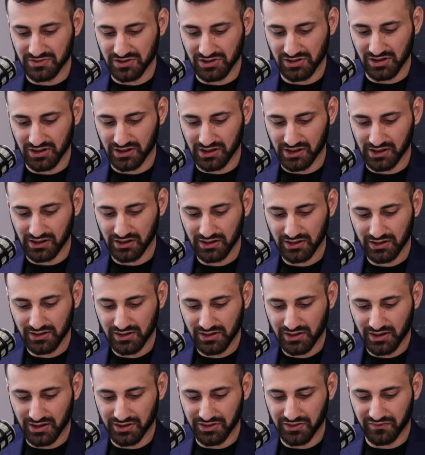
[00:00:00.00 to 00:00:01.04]
me lucky.
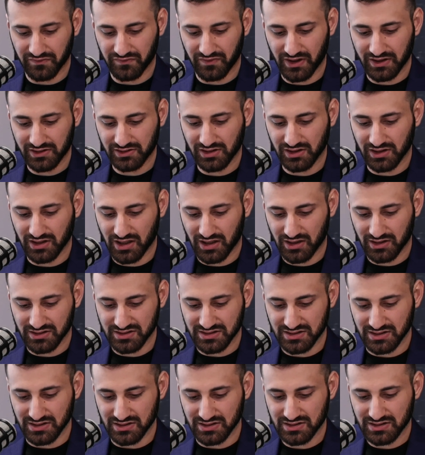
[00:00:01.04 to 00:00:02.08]
In the final
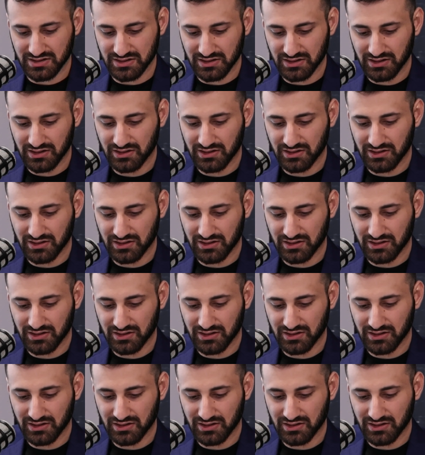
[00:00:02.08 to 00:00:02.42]
analysis,